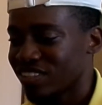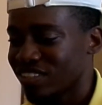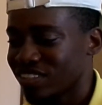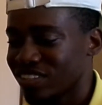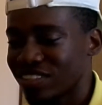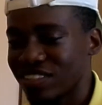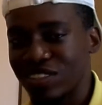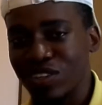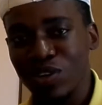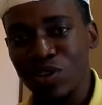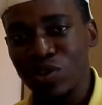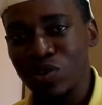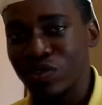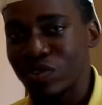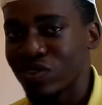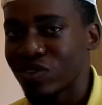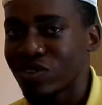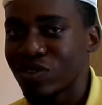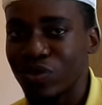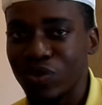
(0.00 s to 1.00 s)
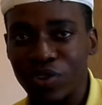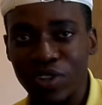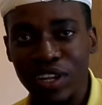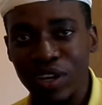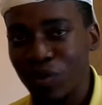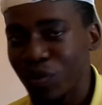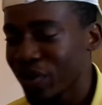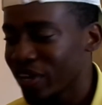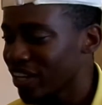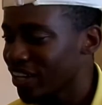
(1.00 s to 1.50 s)
You know,
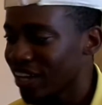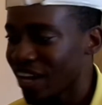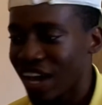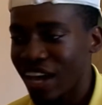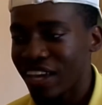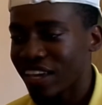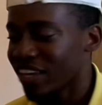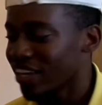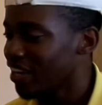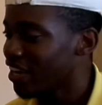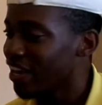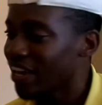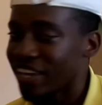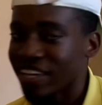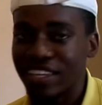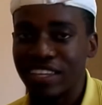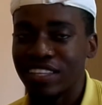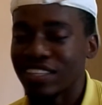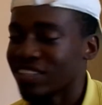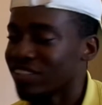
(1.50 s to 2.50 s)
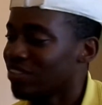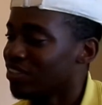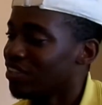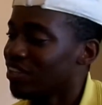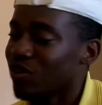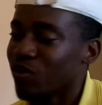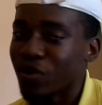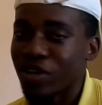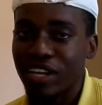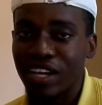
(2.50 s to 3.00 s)
Lil Wayne got here.
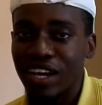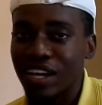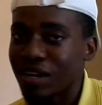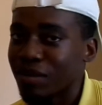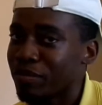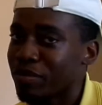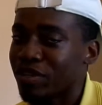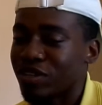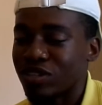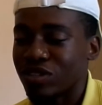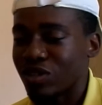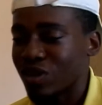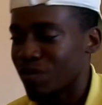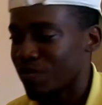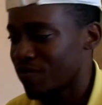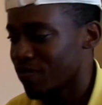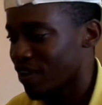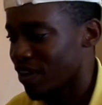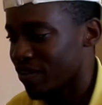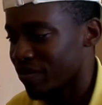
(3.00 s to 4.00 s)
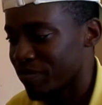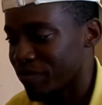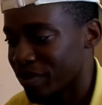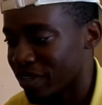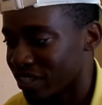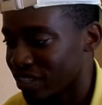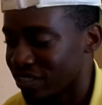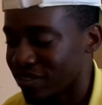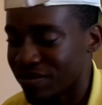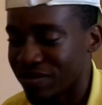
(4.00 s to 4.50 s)
Lil Wayne gotta be in your top five,
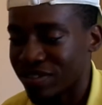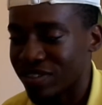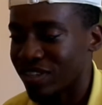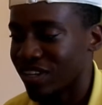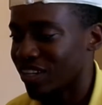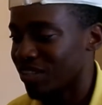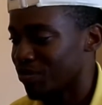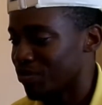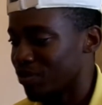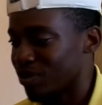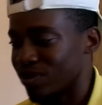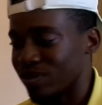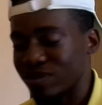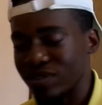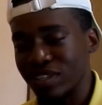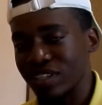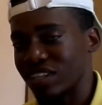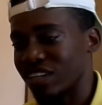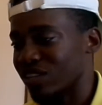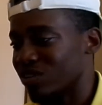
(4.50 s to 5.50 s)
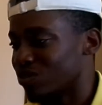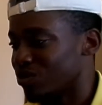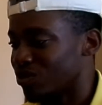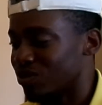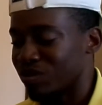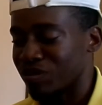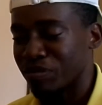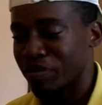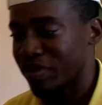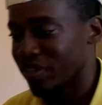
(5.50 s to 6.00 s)
man. If you're not, bro, then I don't
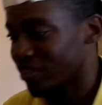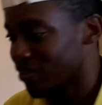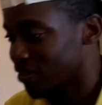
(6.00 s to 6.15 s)
know, man.